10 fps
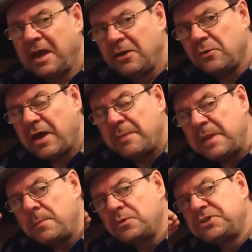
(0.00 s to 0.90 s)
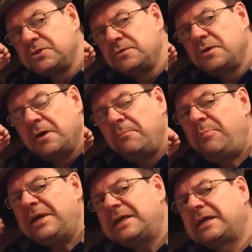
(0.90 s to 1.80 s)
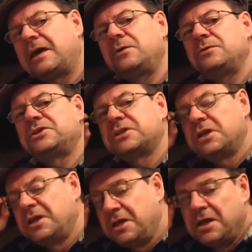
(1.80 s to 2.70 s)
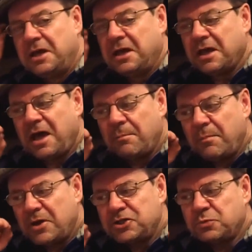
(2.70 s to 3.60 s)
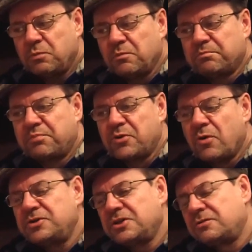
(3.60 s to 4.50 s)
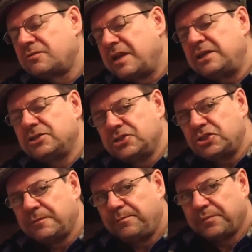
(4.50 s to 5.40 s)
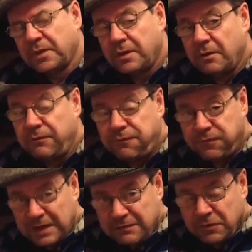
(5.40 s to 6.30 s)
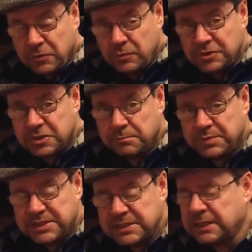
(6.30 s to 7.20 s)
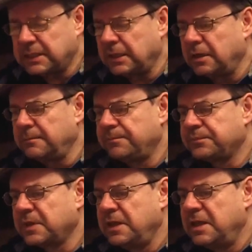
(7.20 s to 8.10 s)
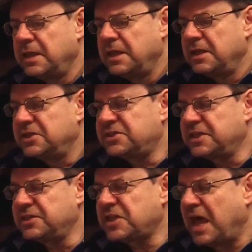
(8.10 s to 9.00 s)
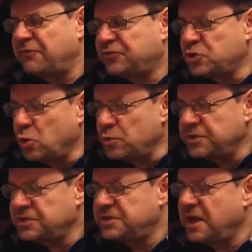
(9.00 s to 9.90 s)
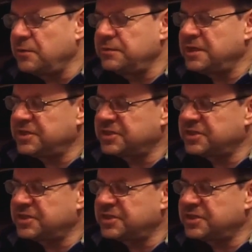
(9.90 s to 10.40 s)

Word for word: how I'm able to pick out a much broader range of flavour notes in particular since I've toned down